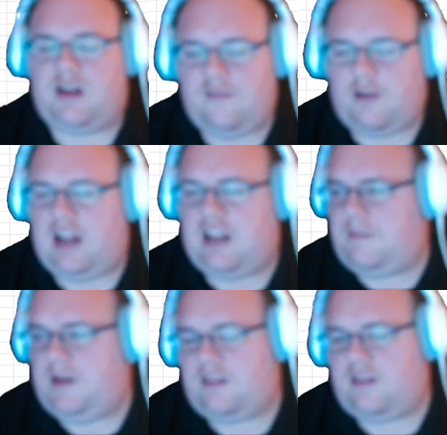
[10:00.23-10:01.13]

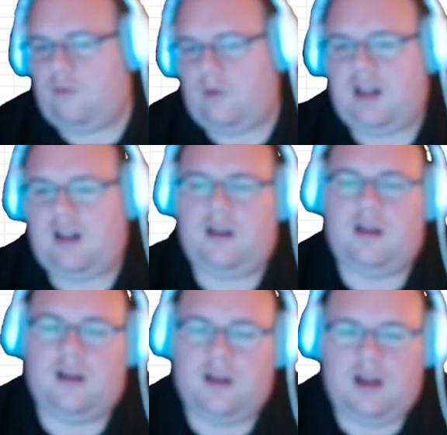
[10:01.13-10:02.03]
HP so well,
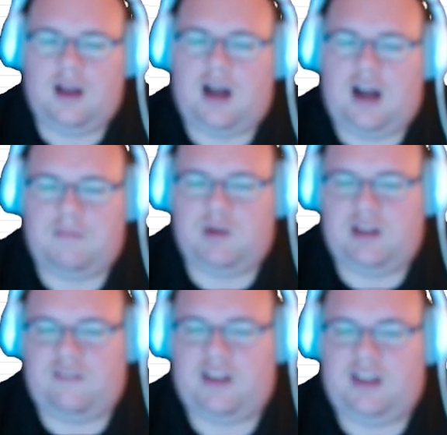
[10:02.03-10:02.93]
I believe
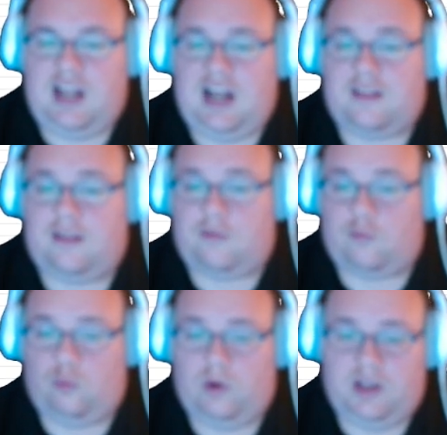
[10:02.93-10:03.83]
that Lax is
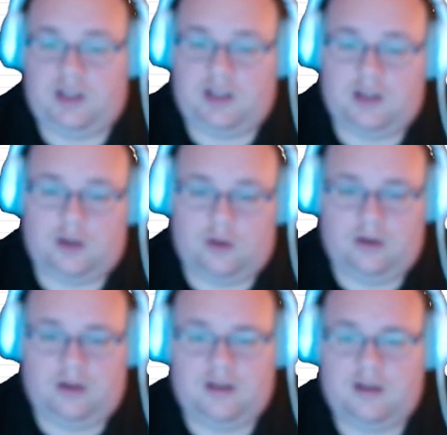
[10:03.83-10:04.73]
really
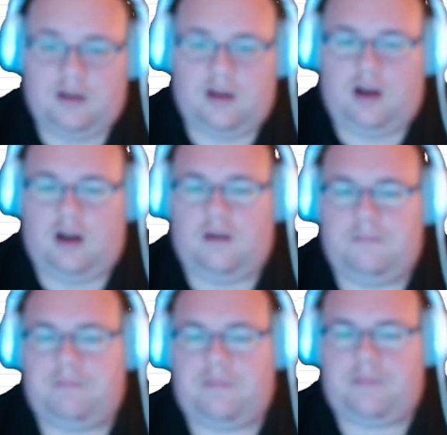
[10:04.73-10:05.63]
good.
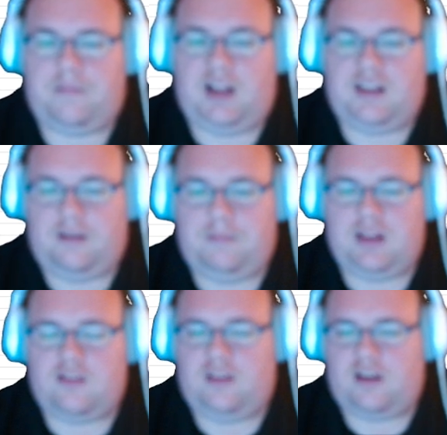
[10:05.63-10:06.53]
I did
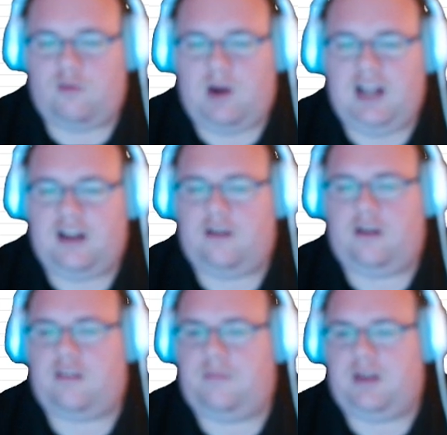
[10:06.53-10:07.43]
mention that Quiet could
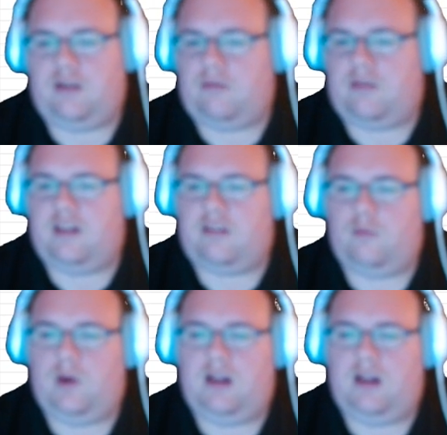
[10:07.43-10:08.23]
also be used as well.